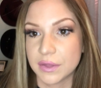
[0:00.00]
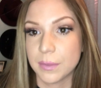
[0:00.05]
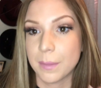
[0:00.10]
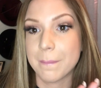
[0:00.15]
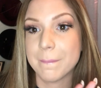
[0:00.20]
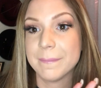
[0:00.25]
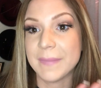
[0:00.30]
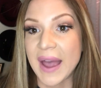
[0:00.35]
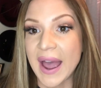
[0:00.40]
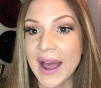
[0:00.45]

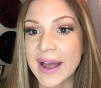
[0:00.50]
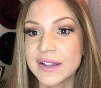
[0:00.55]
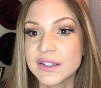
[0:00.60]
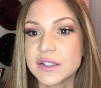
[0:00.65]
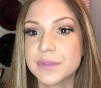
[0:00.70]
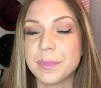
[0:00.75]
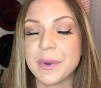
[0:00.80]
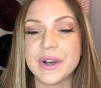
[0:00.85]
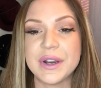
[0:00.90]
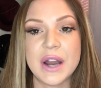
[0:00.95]

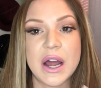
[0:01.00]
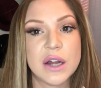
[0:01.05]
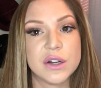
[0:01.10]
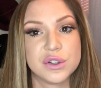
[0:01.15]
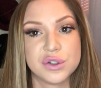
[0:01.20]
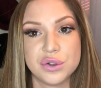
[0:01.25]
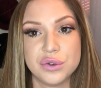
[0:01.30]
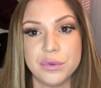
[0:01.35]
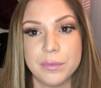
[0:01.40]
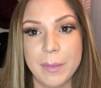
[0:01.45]
Matte, but not
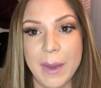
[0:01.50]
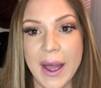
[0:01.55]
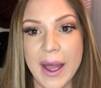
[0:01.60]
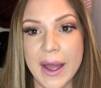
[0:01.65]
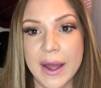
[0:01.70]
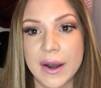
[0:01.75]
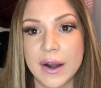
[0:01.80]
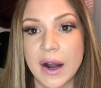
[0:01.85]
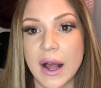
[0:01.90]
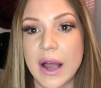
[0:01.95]
too
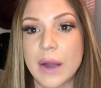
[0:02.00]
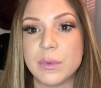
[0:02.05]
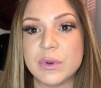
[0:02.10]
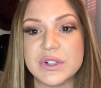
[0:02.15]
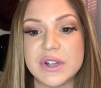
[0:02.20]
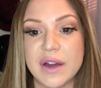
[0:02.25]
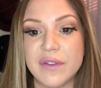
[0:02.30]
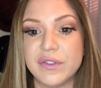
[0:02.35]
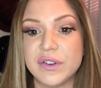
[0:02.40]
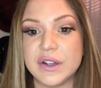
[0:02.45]
matte. I would
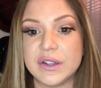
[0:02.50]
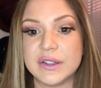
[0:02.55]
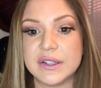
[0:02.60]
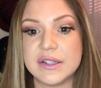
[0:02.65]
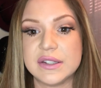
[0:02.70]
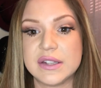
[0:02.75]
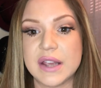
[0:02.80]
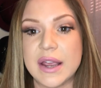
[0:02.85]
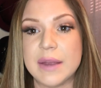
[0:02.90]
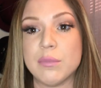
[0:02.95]
definitely
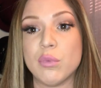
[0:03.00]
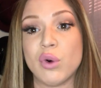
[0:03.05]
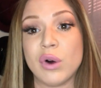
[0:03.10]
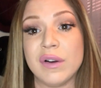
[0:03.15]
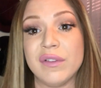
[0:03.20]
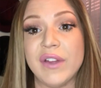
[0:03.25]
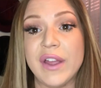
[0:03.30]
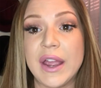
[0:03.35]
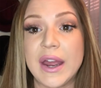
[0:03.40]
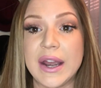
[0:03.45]
say more
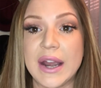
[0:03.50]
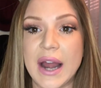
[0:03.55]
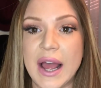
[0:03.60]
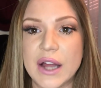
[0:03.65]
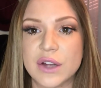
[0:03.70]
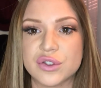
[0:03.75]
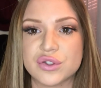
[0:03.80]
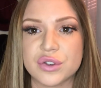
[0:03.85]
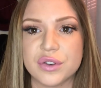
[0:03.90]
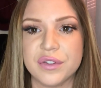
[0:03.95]
of like a
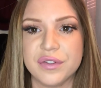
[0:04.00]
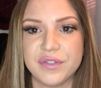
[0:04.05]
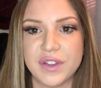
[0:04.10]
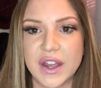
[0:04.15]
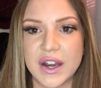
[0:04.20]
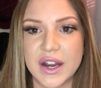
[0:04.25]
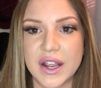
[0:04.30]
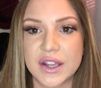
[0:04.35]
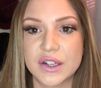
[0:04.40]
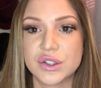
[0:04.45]
natural
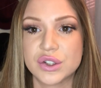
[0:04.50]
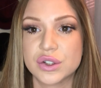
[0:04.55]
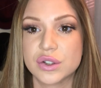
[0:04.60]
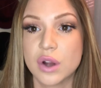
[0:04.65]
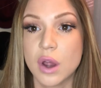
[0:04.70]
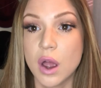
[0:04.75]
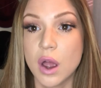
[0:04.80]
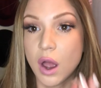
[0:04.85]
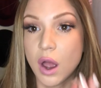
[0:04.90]
finish.